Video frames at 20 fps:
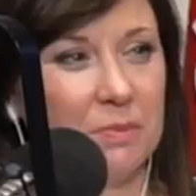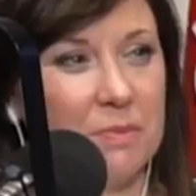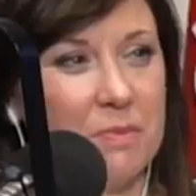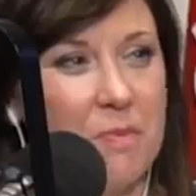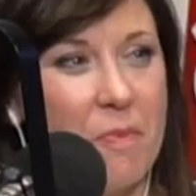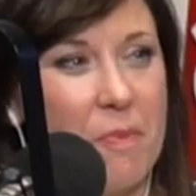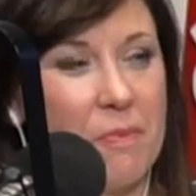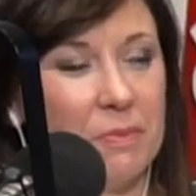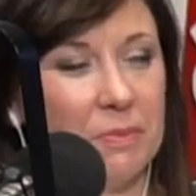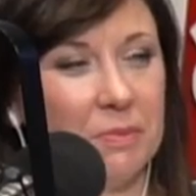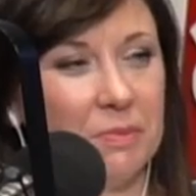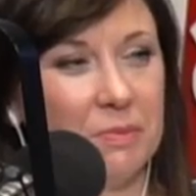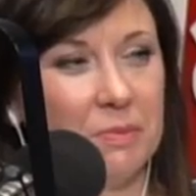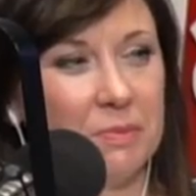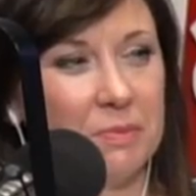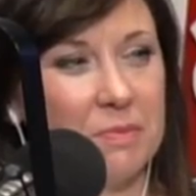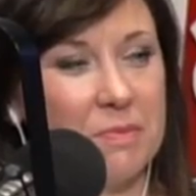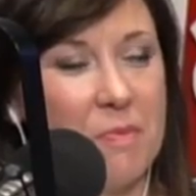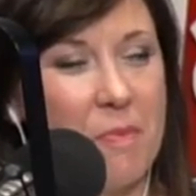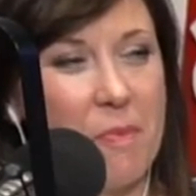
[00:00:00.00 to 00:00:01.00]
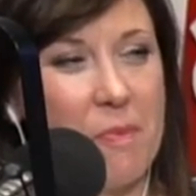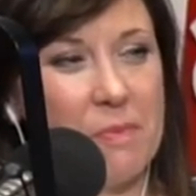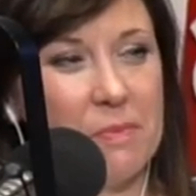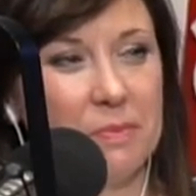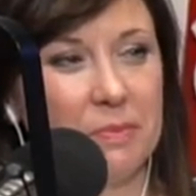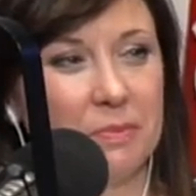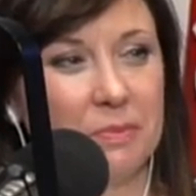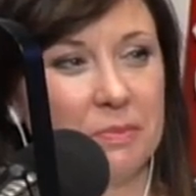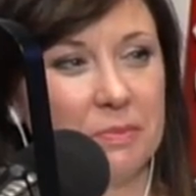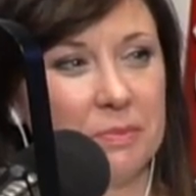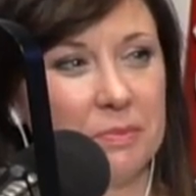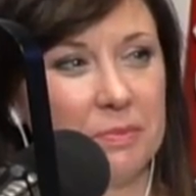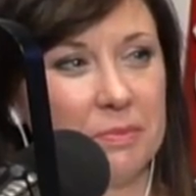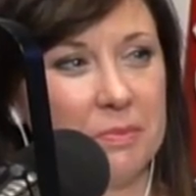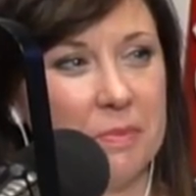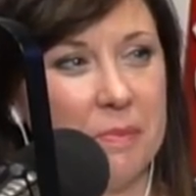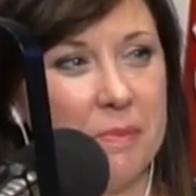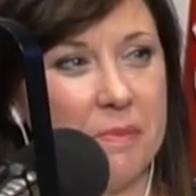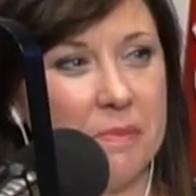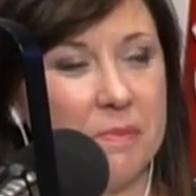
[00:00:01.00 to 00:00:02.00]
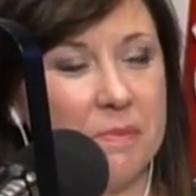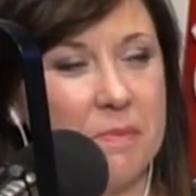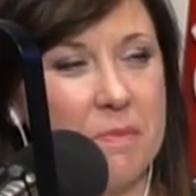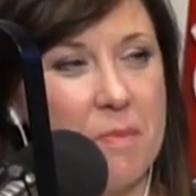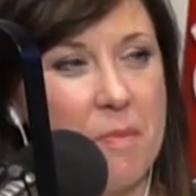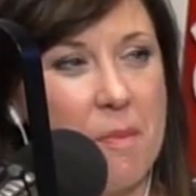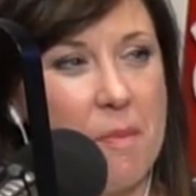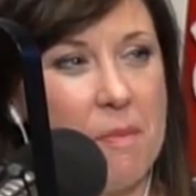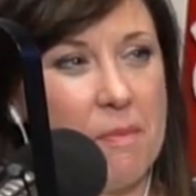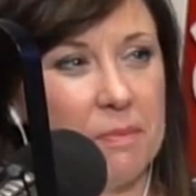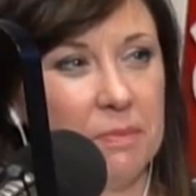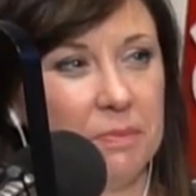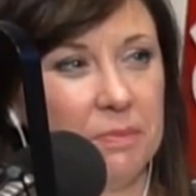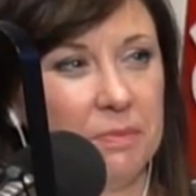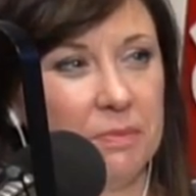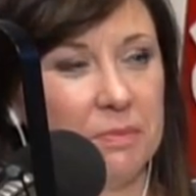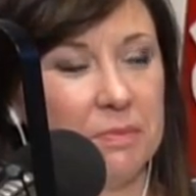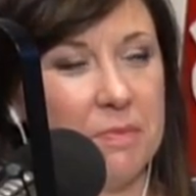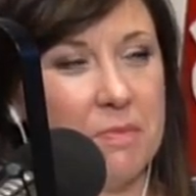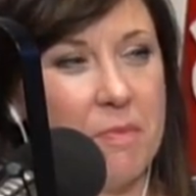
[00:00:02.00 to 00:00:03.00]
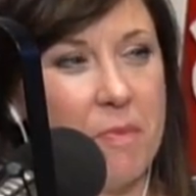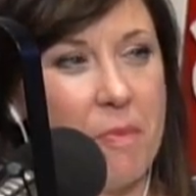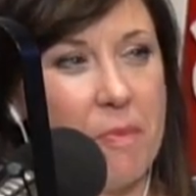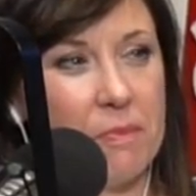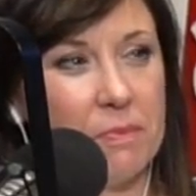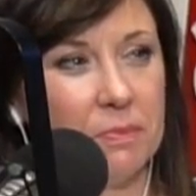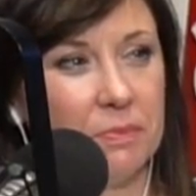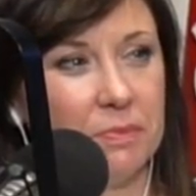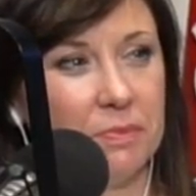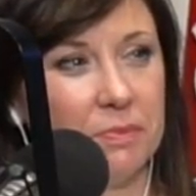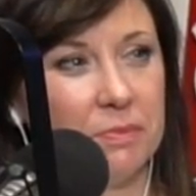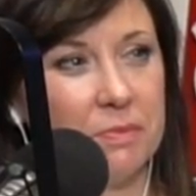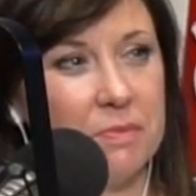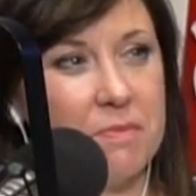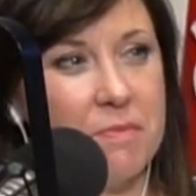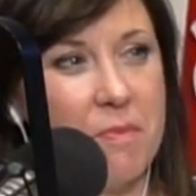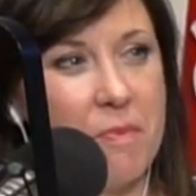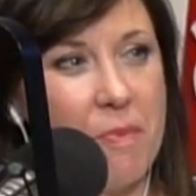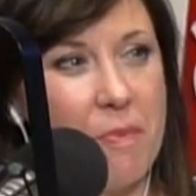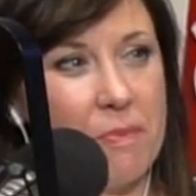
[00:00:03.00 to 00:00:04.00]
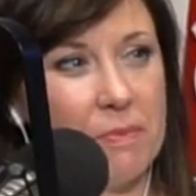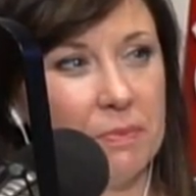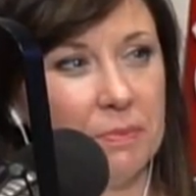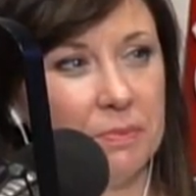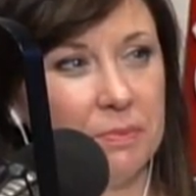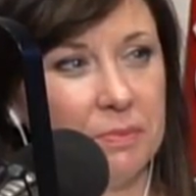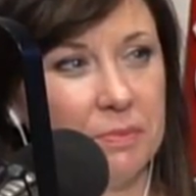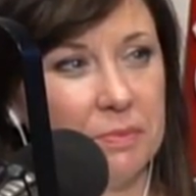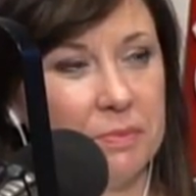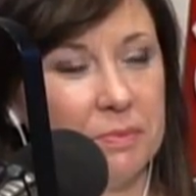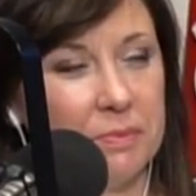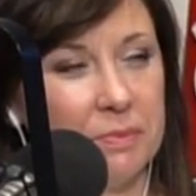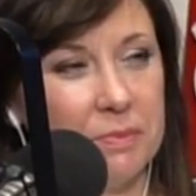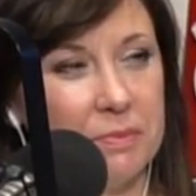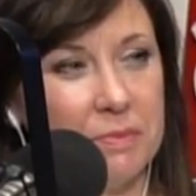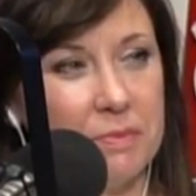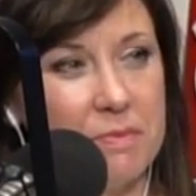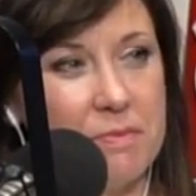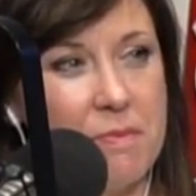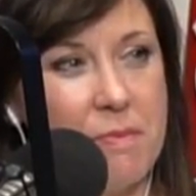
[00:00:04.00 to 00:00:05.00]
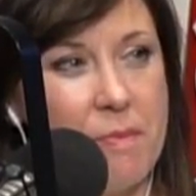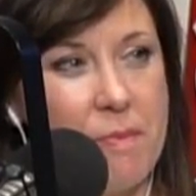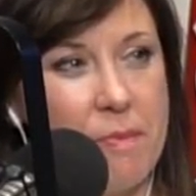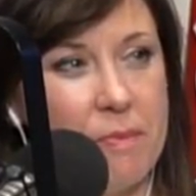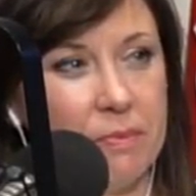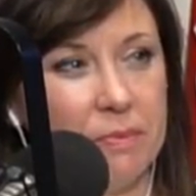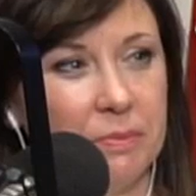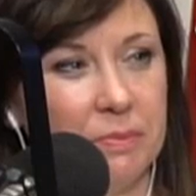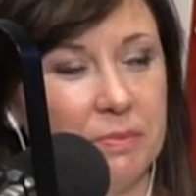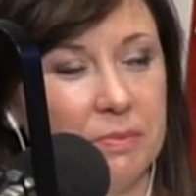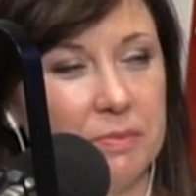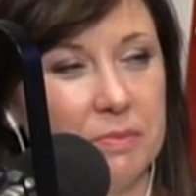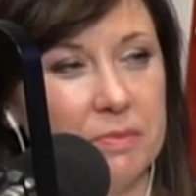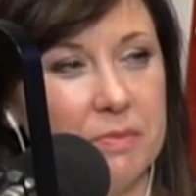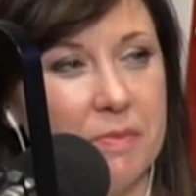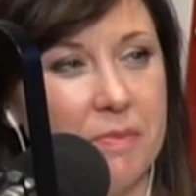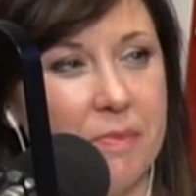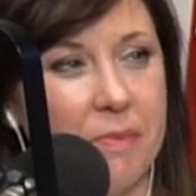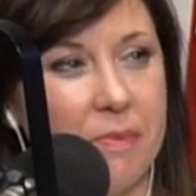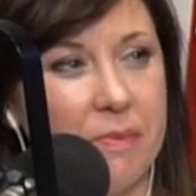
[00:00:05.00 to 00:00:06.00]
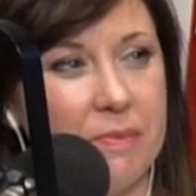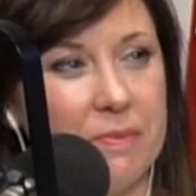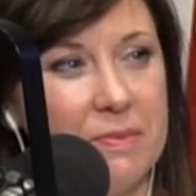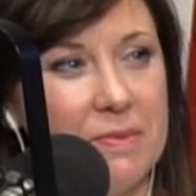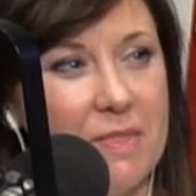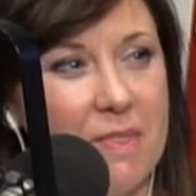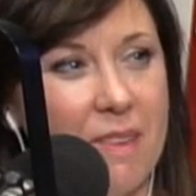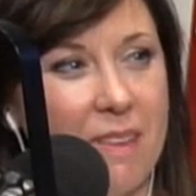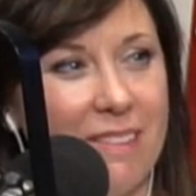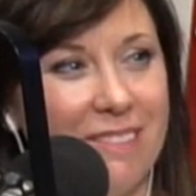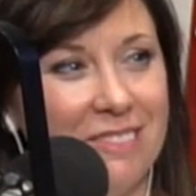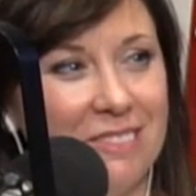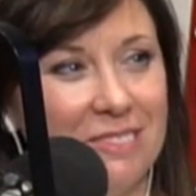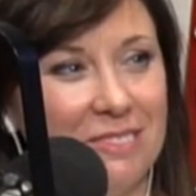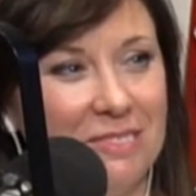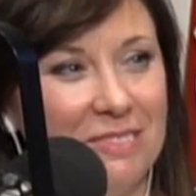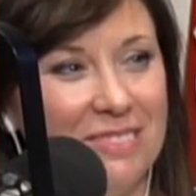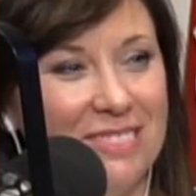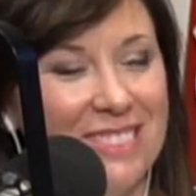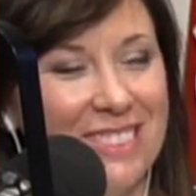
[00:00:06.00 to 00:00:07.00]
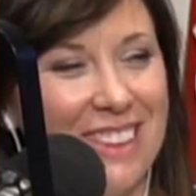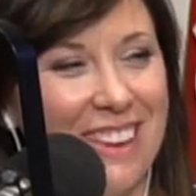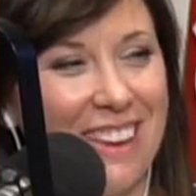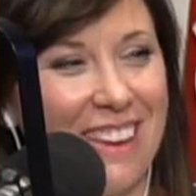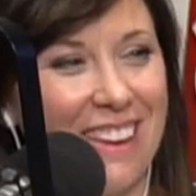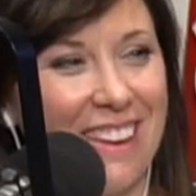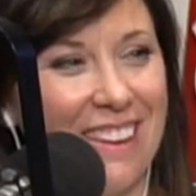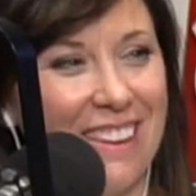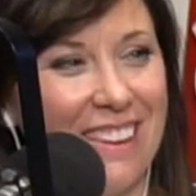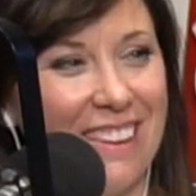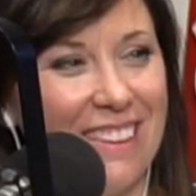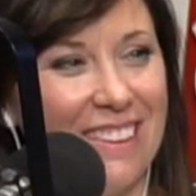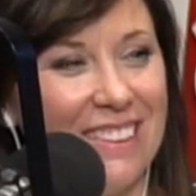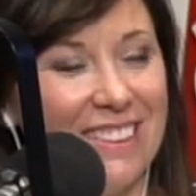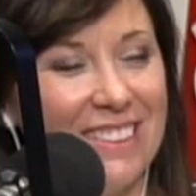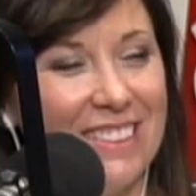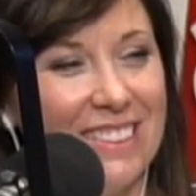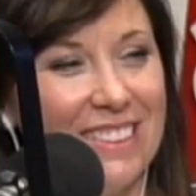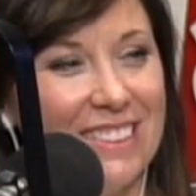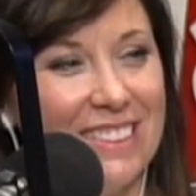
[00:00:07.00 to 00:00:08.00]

No words are spoken by the person on screen.